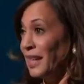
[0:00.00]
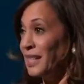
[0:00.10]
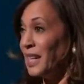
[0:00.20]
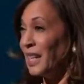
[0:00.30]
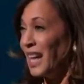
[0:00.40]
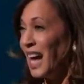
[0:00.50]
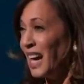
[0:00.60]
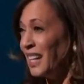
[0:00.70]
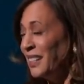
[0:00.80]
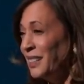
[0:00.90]
It's a
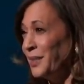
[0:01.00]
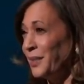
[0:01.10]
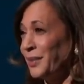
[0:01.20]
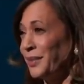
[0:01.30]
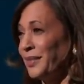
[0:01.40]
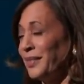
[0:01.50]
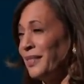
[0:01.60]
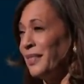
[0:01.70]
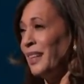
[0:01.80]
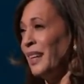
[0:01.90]
lot.
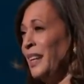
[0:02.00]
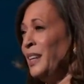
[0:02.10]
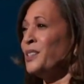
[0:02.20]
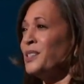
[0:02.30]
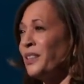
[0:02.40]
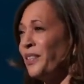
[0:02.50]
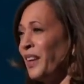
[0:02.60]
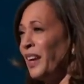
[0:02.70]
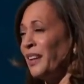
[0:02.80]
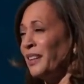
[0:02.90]
And here's the
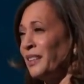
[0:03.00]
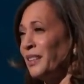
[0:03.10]
thing.